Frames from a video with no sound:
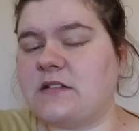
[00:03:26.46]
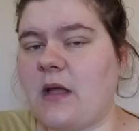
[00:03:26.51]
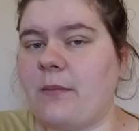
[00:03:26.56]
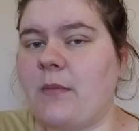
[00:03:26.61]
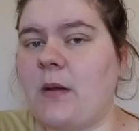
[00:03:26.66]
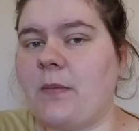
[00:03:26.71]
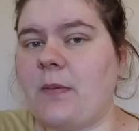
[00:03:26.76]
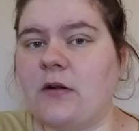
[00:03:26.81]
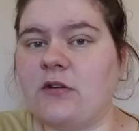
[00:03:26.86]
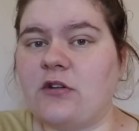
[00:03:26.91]

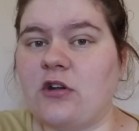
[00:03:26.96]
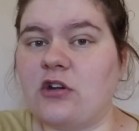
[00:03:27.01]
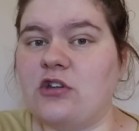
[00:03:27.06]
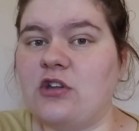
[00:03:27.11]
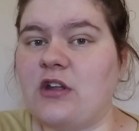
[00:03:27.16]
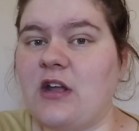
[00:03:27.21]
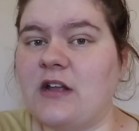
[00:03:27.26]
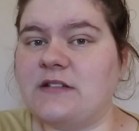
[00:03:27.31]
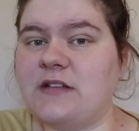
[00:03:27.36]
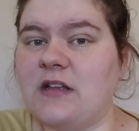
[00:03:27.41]
up, and I'll talk to
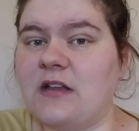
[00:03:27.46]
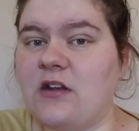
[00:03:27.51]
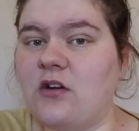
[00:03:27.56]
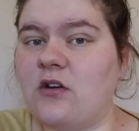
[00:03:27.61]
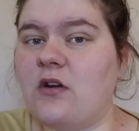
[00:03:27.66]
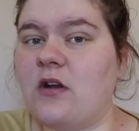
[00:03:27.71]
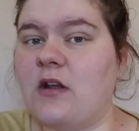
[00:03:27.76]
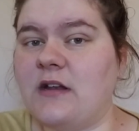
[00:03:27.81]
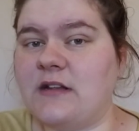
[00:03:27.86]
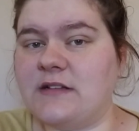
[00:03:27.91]
you guys
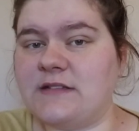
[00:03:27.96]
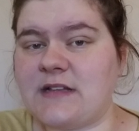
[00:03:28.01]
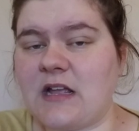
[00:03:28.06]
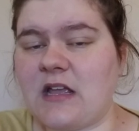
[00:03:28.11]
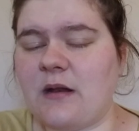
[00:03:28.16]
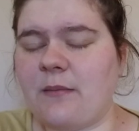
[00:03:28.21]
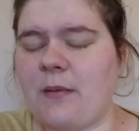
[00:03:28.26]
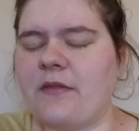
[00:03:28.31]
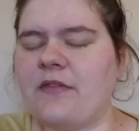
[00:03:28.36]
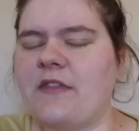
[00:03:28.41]
here in a
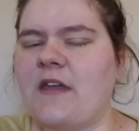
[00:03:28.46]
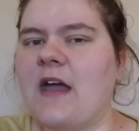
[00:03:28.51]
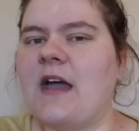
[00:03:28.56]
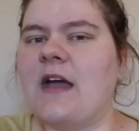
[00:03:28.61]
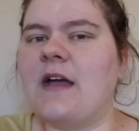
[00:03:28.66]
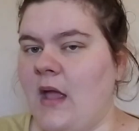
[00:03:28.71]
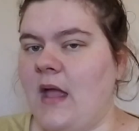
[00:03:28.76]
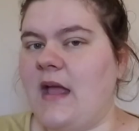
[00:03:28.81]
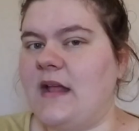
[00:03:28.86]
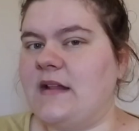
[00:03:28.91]
second about
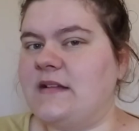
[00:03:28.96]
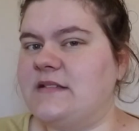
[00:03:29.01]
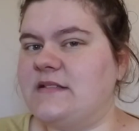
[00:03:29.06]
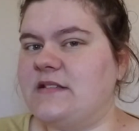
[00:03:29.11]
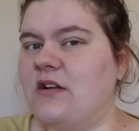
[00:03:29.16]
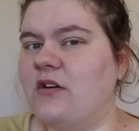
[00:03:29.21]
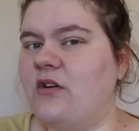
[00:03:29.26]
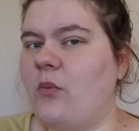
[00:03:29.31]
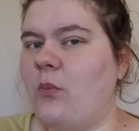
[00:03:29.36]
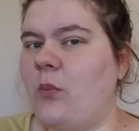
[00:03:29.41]
that. And
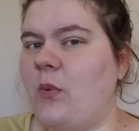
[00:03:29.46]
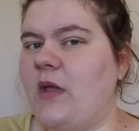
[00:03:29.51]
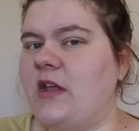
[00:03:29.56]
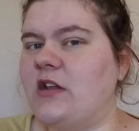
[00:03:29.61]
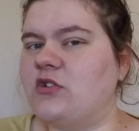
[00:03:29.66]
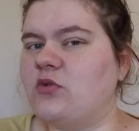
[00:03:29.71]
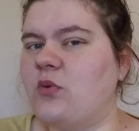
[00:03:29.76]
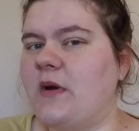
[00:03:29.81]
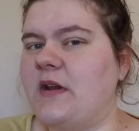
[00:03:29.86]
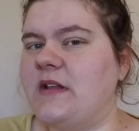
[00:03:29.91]
still in
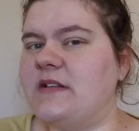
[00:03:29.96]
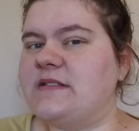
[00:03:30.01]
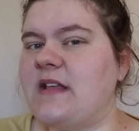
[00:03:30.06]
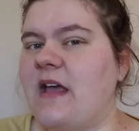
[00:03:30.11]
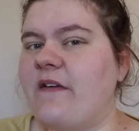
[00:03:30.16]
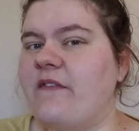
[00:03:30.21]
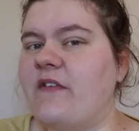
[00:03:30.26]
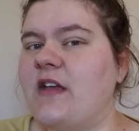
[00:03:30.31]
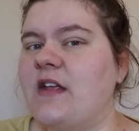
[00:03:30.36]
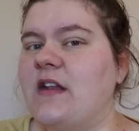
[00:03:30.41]
week
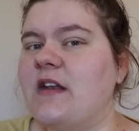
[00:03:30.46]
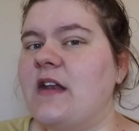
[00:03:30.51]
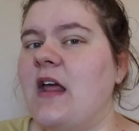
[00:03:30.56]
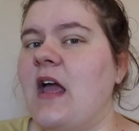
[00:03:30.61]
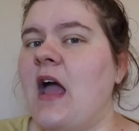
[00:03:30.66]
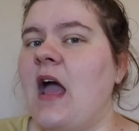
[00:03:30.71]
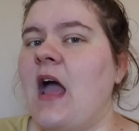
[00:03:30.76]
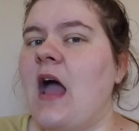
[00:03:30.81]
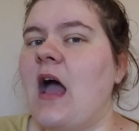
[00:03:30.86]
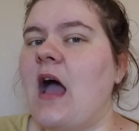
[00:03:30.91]

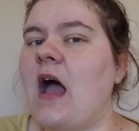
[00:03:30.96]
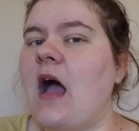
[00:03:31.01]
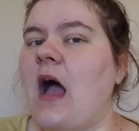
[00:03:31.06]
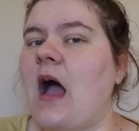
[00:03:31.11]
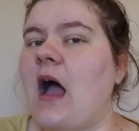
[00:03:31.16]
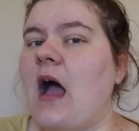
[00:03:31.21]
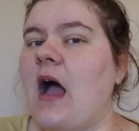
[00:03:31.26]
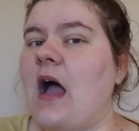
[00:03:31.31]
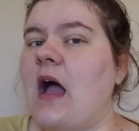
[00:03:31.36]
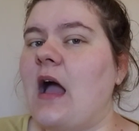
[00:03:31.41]
27,
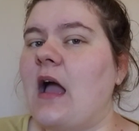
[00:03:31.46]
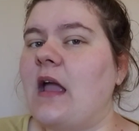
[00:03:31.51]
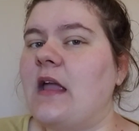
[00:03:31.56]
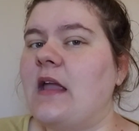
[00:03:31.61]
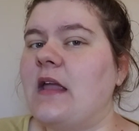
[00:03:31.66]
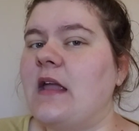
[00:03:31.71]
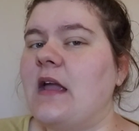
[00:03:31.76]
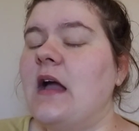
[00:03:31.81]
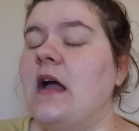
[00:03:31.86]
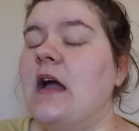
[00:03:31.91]

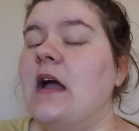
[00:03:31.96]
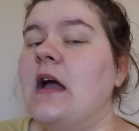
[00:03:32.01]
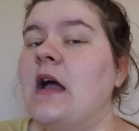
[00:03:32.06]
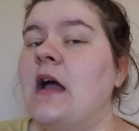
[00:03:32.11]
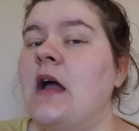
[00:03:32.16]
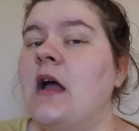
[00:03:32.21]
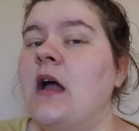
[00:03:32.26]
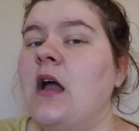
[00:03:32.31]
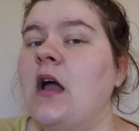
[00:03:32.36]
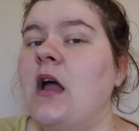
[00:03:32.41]
I
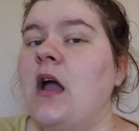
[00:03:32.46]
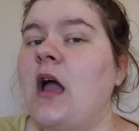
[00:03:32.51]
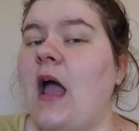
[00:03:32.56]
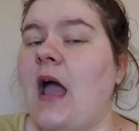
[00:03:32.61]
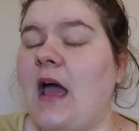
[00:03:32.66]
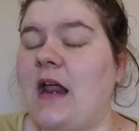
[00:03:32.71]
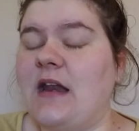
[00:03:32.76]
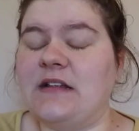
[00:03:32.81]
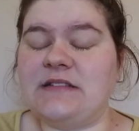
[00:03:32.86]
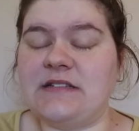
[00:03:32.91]

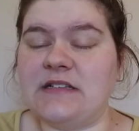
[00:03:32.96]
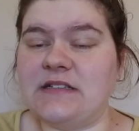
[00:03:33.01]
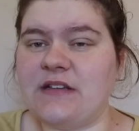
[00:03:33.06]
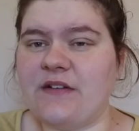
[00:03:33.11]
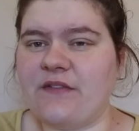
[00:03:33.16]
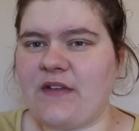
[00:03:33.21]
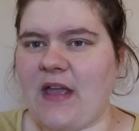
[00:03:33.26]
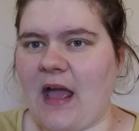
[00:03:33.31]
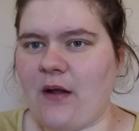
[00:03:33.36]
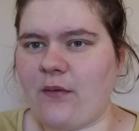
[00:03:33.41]
had a
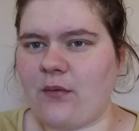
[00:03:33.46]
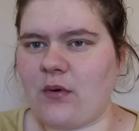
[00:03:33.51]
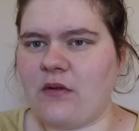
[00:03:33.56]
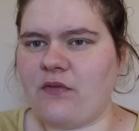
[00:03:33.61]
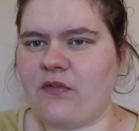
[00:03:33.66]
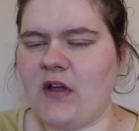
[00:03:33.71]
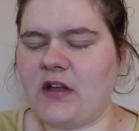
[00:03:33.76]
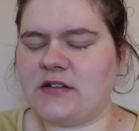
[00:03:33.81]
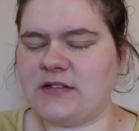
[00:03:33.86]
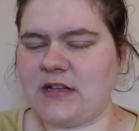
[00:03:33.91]
sensitive gag
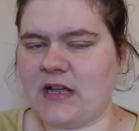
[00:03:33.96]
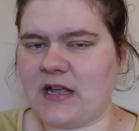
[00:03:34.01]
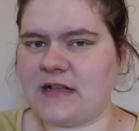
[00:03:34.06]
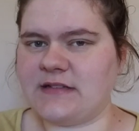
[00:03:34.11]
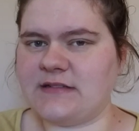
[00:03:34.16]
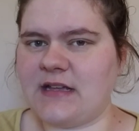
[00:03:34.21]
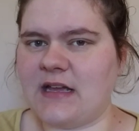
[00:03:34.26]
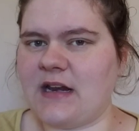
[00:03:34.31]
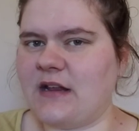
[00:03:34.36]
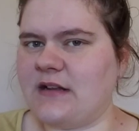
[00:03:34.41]
reflex. Like I
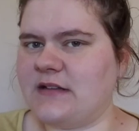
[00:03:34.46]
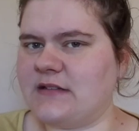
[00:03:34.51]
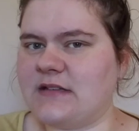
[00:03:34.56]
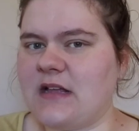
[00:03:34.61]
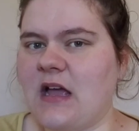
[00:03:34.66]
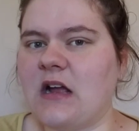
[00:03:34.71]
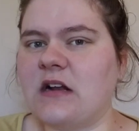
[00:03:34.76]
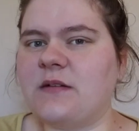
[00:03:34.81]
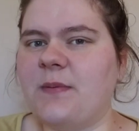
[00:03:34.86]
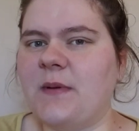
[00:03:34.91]
said, it
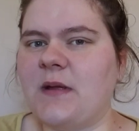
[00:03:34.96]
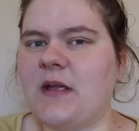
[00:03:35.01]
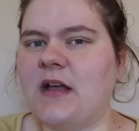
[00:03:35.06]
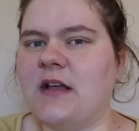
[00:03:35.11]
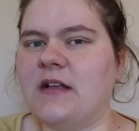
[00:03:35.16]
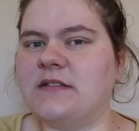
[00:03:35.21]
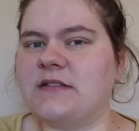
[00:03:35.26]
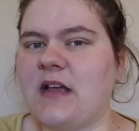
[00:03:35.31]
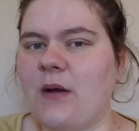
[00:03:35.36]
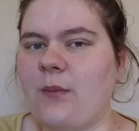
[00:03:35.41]
sucked
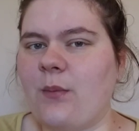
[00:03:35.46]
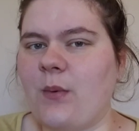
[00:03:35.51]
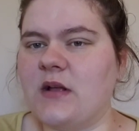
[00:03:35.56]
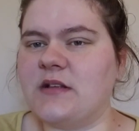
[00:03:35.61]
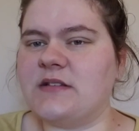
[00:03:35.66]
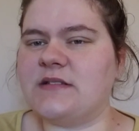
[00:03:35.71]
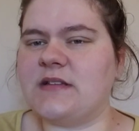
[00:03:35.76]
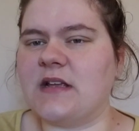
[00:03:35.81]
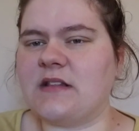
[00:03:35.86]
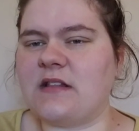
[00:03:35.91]
because I
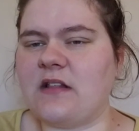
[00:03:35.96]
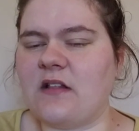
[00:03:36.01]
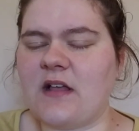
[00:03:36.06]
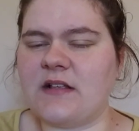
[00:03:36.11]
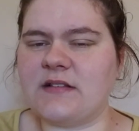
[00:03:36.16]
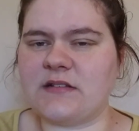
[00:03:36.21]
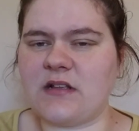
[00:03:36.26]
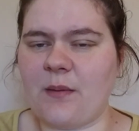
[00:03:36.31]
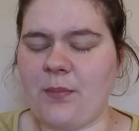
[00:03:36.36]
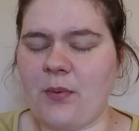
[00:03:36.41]
was sick the
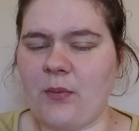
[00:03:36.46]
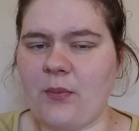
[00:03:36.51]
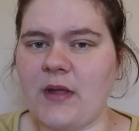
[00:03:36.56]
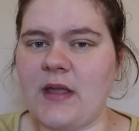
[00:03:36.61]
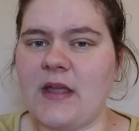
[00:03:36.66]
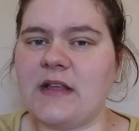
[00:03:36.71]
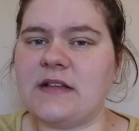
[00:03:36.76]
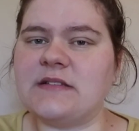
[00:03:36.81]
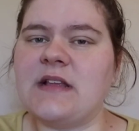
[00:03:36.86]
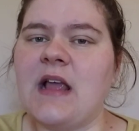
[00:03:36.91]
last couple
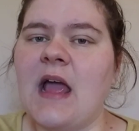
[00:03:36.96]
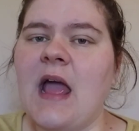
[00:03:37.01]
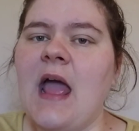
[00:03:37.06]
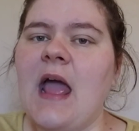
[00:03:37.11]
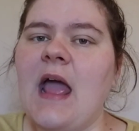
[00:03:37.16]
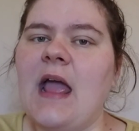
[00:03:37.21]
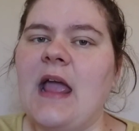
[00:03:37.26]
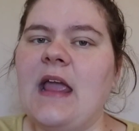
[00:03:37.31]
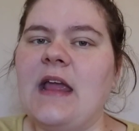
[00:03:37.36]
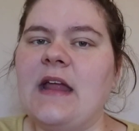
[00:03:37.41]
weeks,
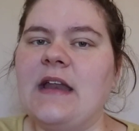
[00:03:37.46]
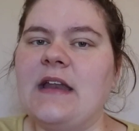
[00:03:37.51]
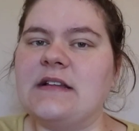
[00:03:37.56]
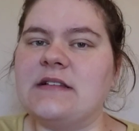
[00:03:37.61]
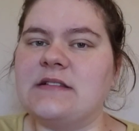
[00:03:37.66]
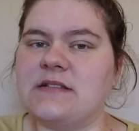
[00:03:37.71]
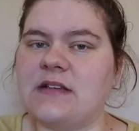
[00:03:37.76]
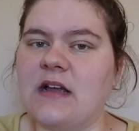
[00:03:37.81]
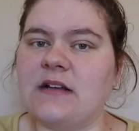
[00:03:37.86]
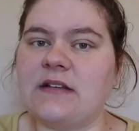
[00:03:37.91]
and it
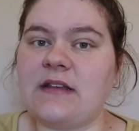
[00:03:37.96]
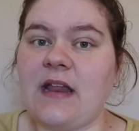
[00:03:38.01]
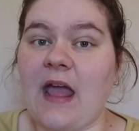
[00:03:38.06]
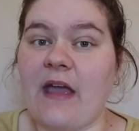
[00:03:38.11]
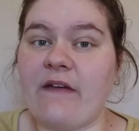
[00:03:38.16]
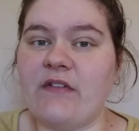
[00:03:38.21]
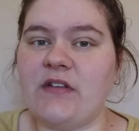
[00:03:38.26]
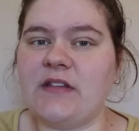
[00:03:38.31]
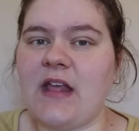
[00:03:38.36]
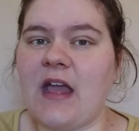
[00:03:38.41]
sucked
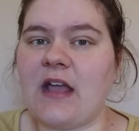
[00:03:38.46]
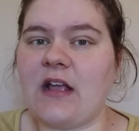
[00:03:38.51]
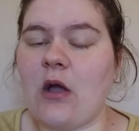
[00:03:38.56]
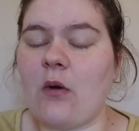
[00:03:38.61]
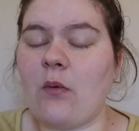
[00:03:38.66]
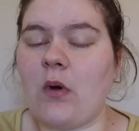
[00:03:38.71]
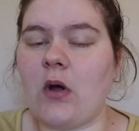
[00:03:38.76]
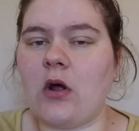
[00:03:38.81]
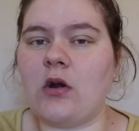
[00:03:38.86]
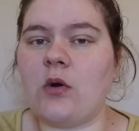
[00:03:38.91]
having that
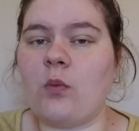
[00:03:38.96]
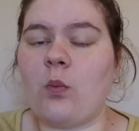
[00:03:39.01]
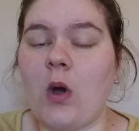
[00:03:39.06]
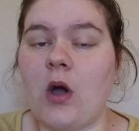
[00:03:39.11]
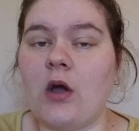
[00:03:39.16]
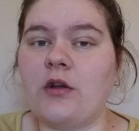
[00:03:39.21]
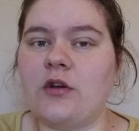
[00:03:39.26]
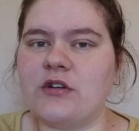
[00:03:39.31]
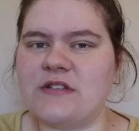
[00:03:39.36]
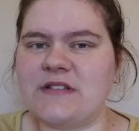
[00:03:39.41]
go on
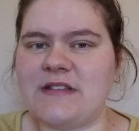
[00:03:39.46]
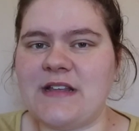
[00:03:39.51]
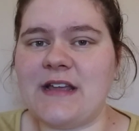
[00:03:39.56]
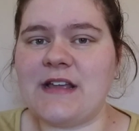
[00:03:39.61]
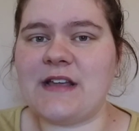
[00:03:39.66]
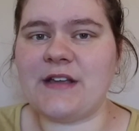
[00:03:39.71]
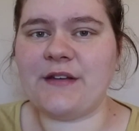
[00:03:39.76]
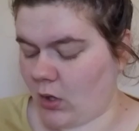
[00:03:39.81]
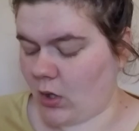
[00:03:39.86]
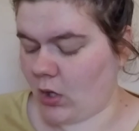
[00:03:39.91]
while you're
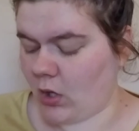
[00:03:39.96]
sick.